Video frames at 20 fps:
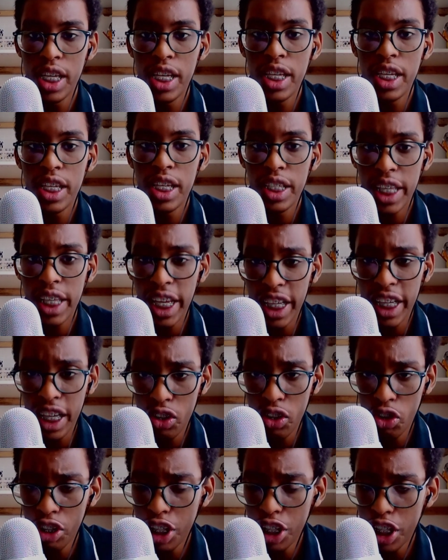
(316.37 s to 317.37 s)
Second
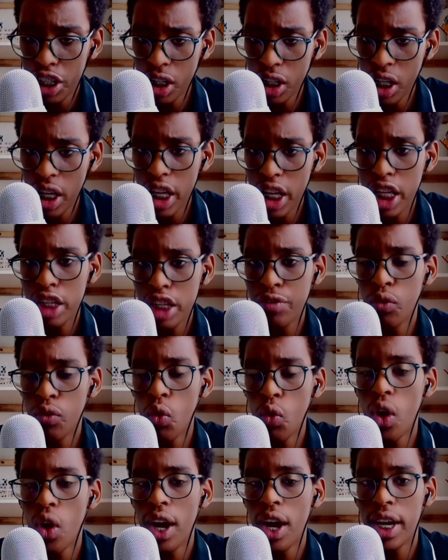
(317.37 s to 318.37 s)
conditional is for
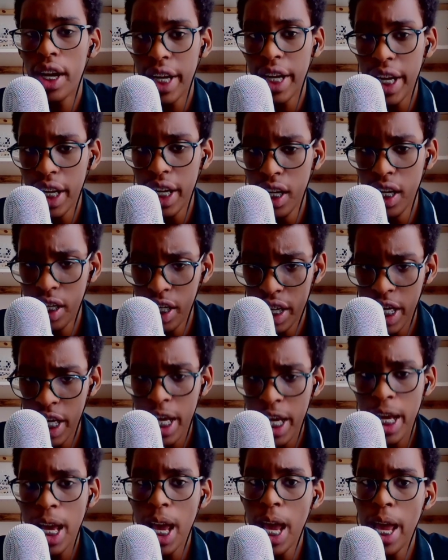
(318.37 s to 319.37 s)
a real,
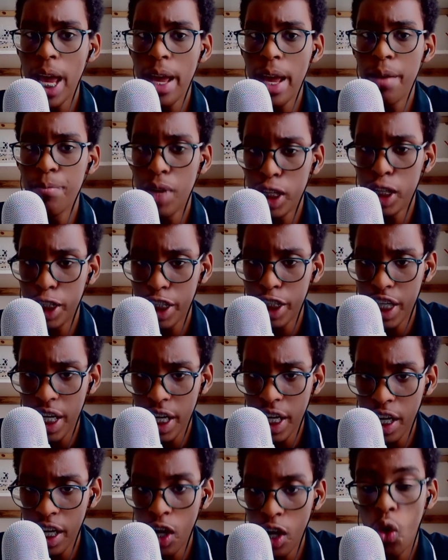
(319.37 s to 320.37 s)
imaginary,
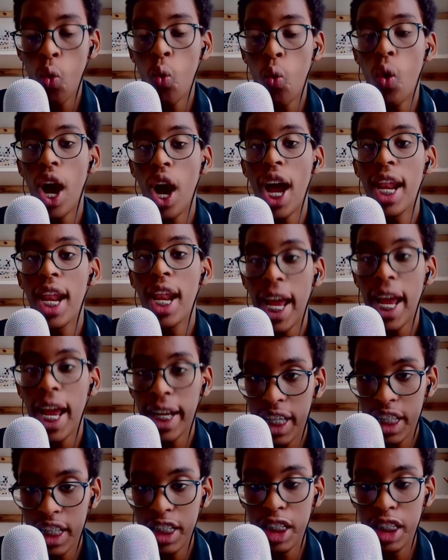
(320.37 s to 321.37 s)
or
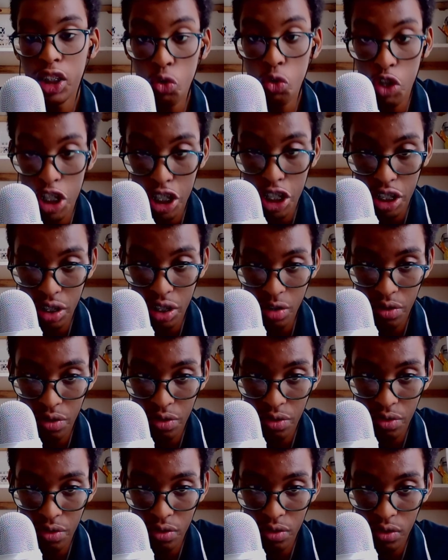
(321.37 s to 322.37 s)
unlikely situation.
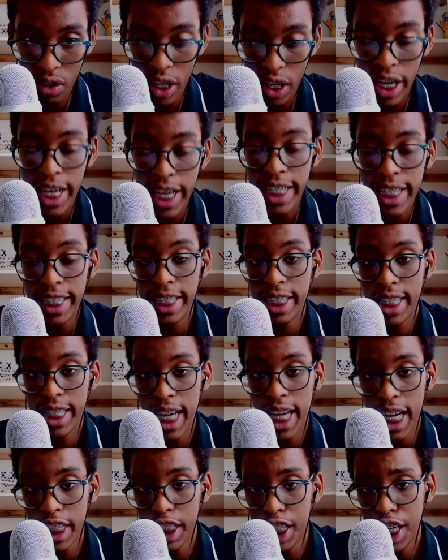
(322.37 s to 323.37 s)
The
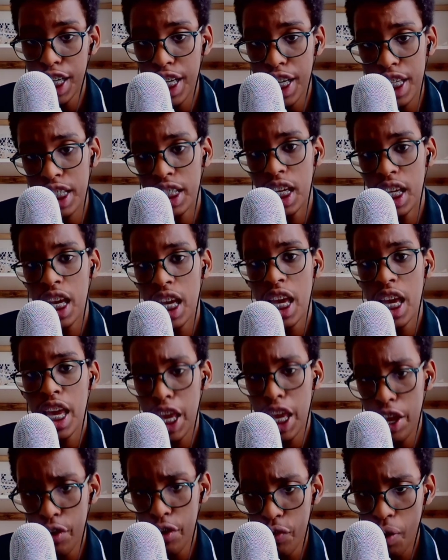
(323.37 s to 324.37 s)
structure is
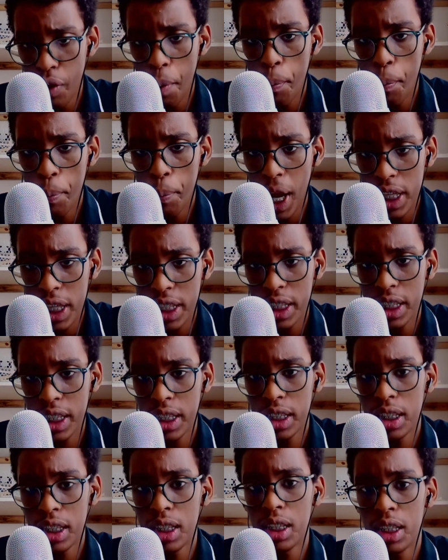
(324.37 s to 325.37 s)
if plus
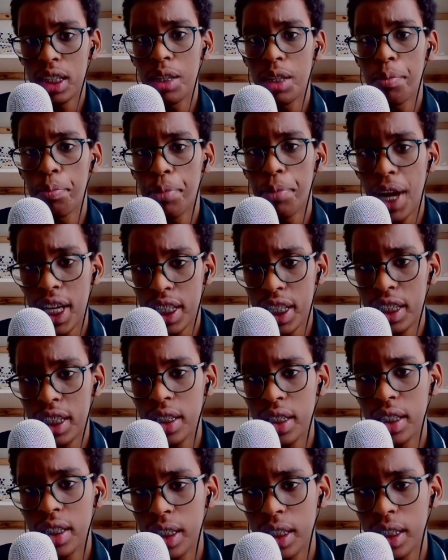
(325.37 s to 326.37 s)
past
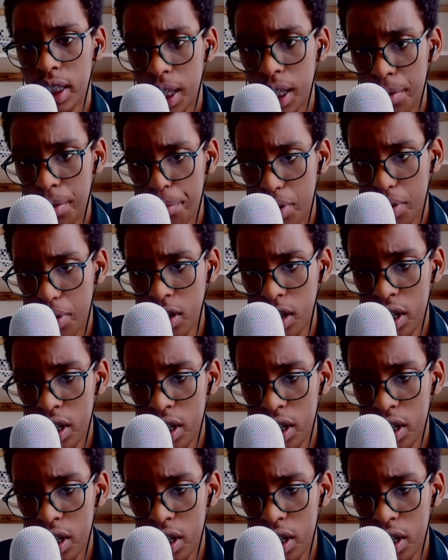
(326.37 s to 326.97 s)
simple,